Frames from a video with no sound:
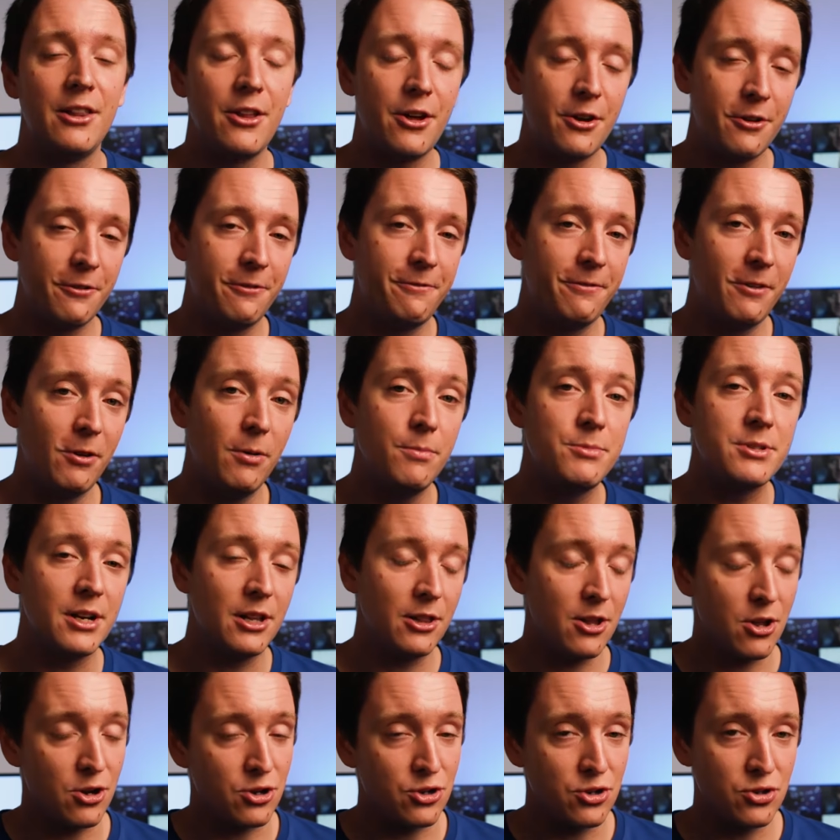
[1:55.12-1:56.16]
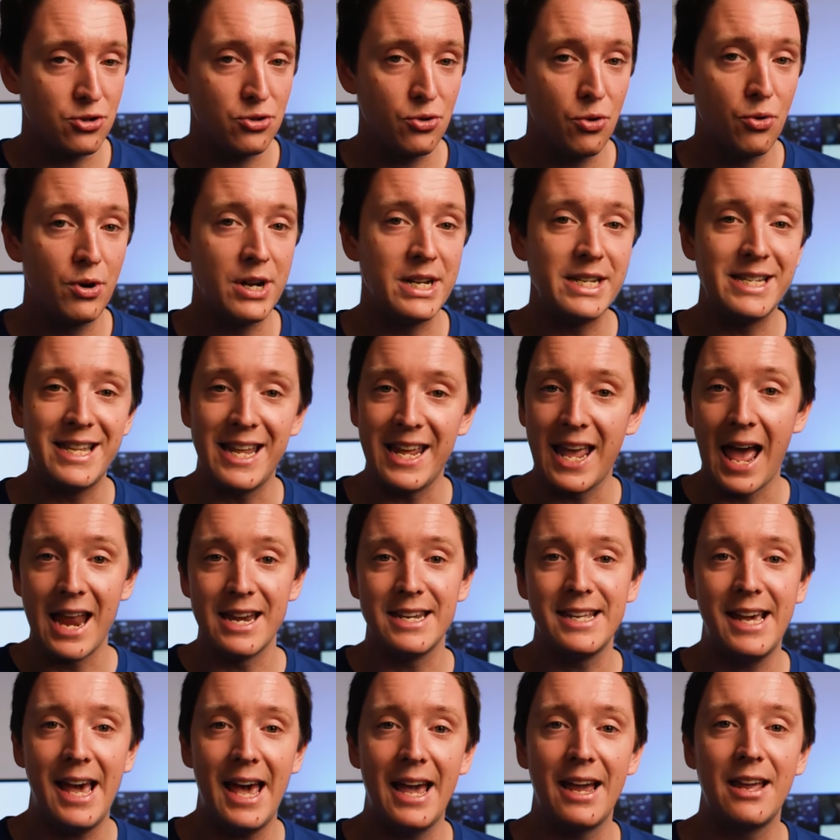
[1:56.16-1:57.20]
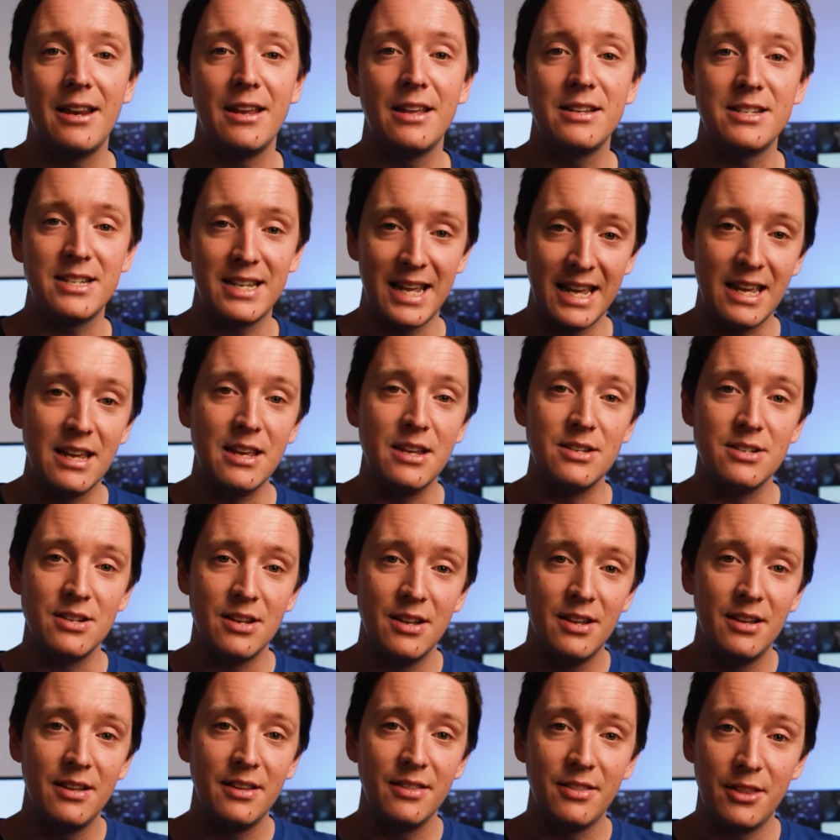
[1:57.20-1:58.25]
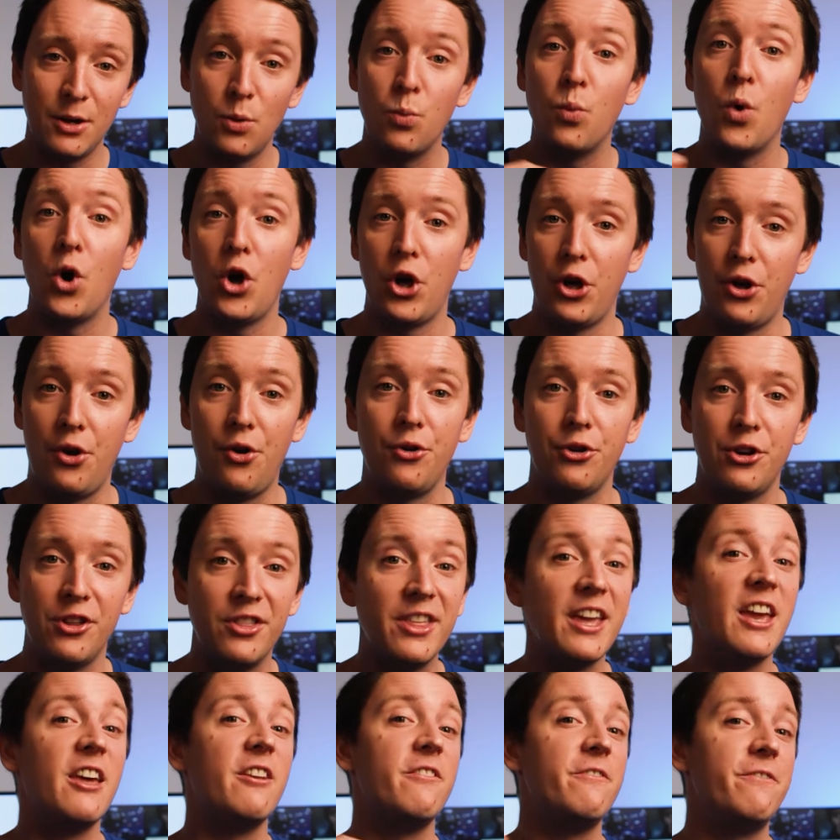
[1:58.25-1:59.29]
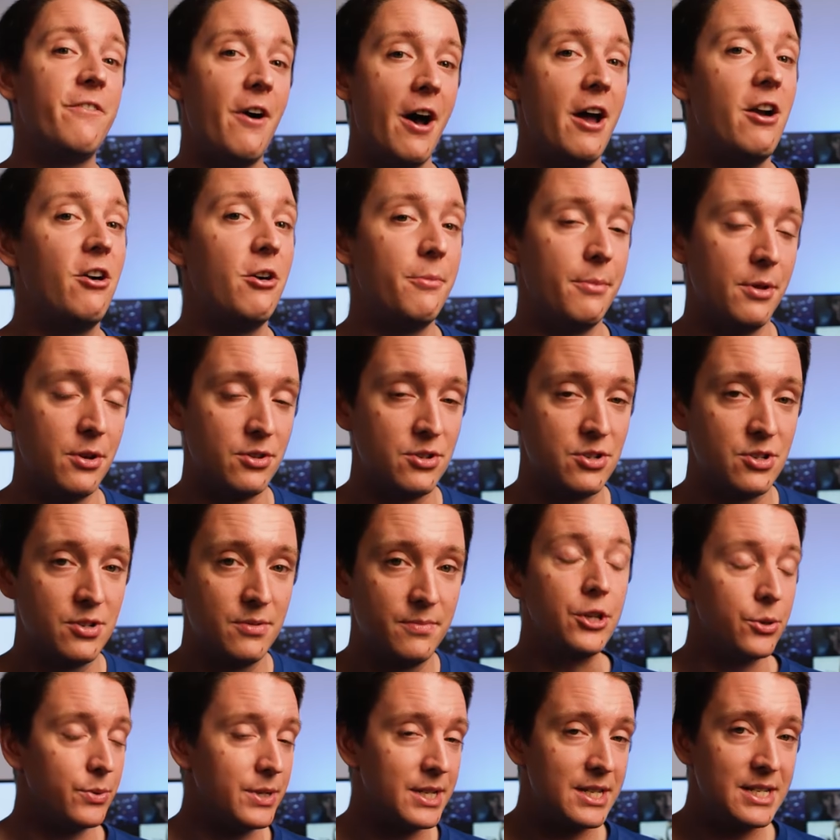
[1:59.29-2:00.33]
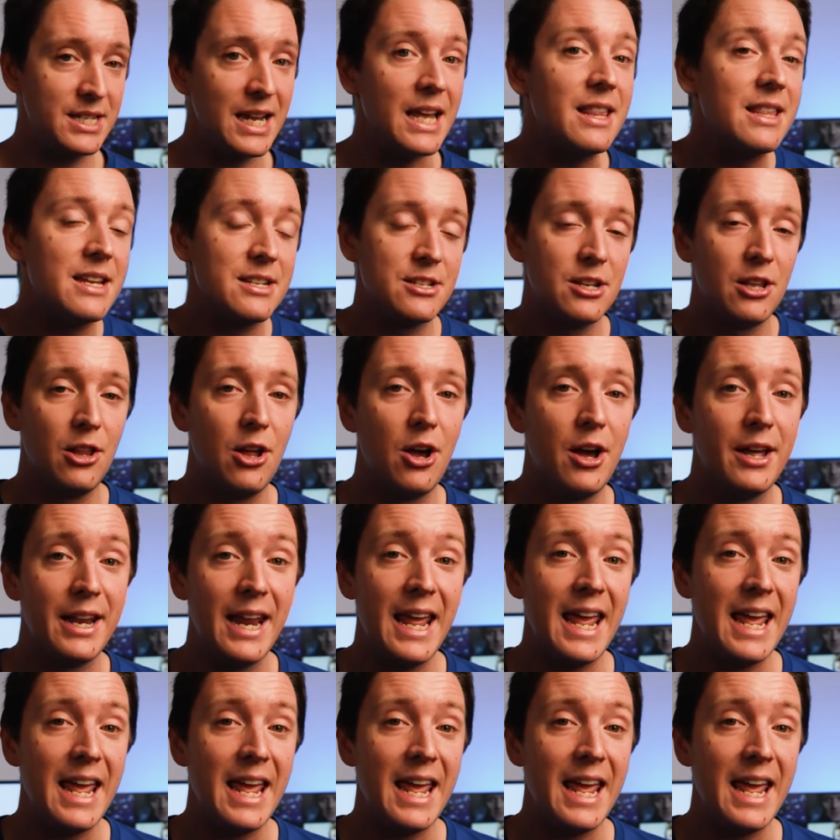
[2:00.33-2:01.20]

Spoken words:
a lot of films and a lot of stories, the antagonist is the world, the environment. You would see this a lot